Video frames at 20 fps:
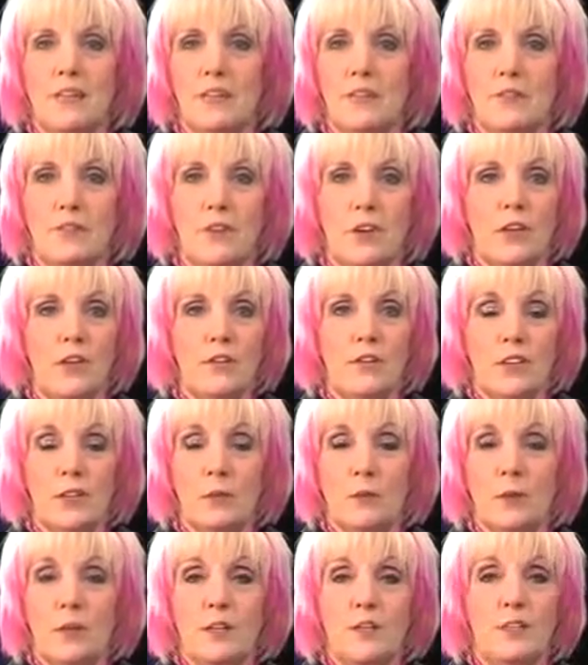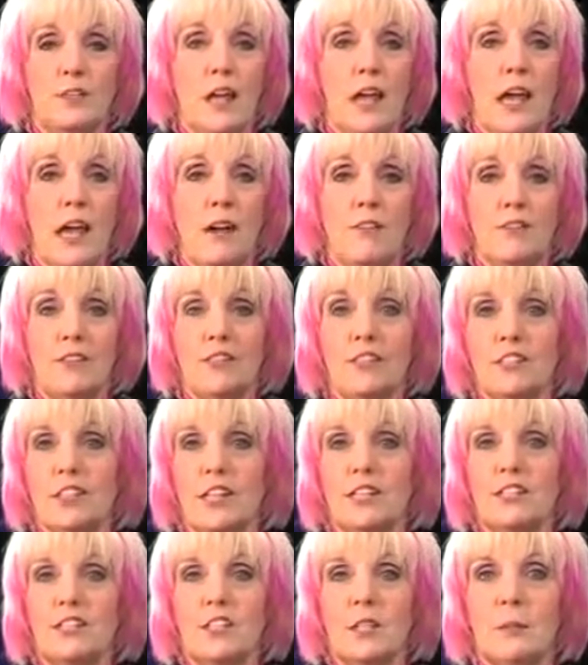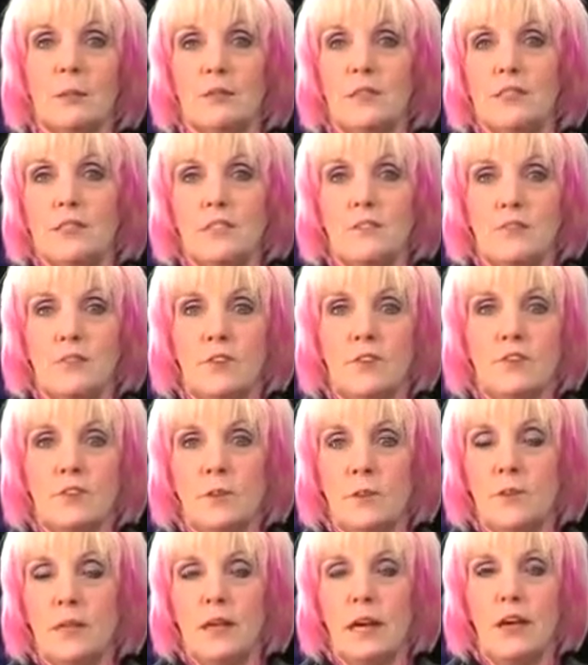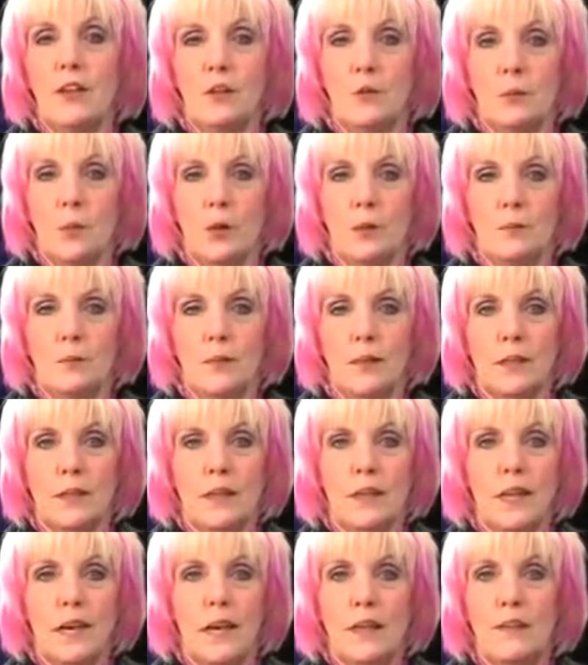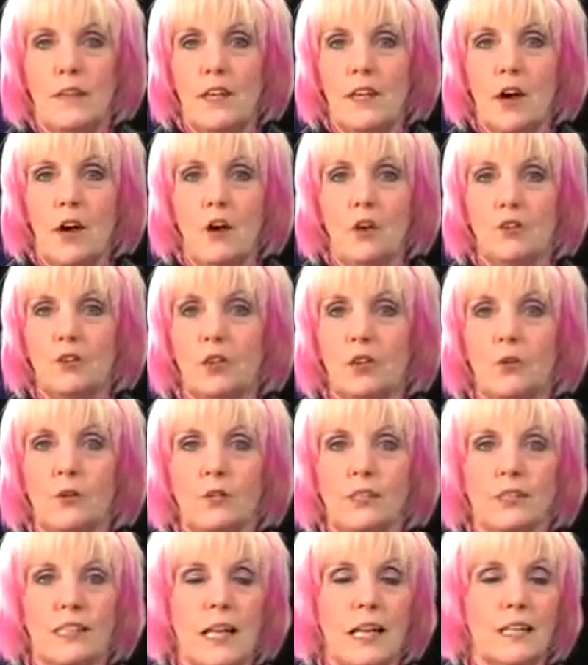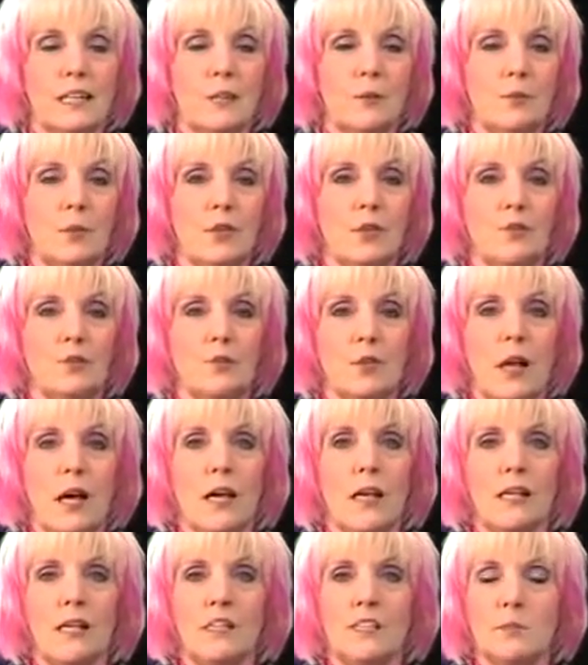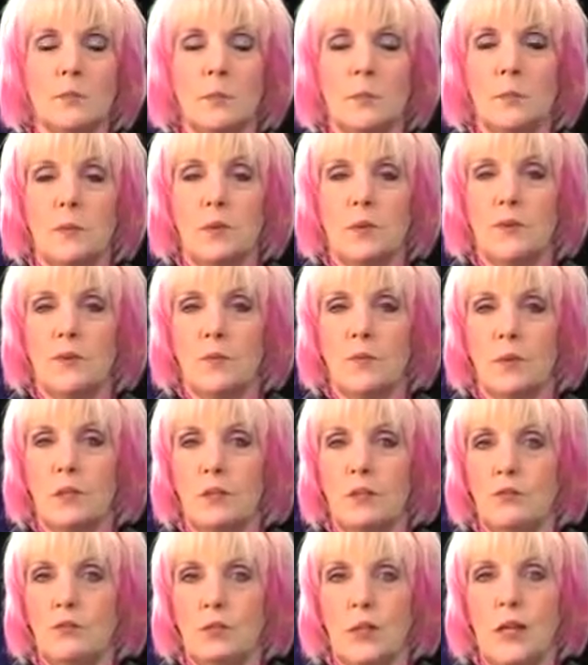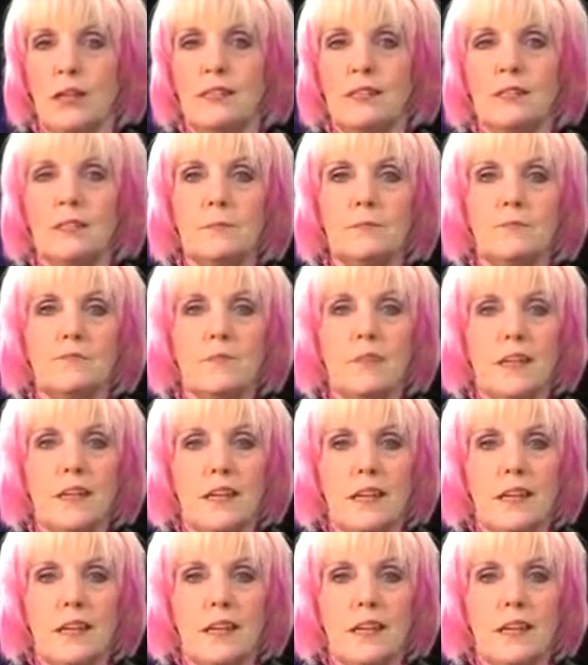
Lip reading: And the funny thing was, every slice could be different from the other one. And they all know exactly what you like. It's prepared the way you like it.